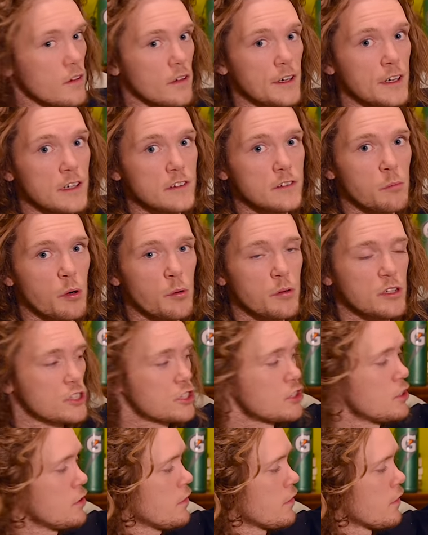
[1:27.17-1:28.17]
Here's a moment of
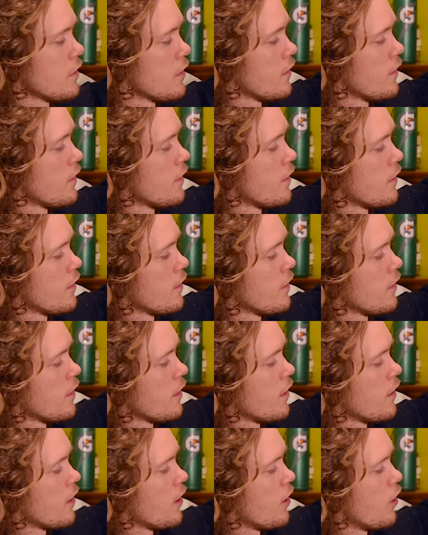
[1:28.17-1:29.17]
truth.
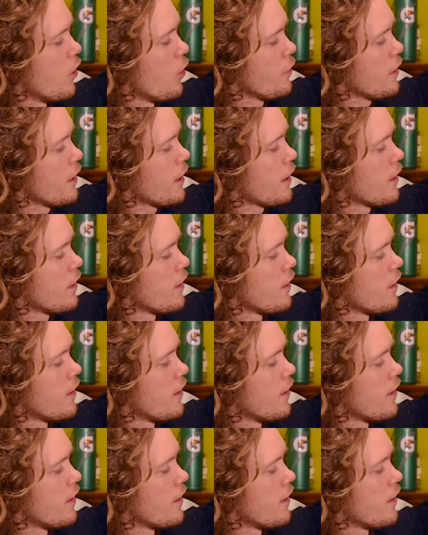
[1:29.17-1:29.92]
Oh yeah.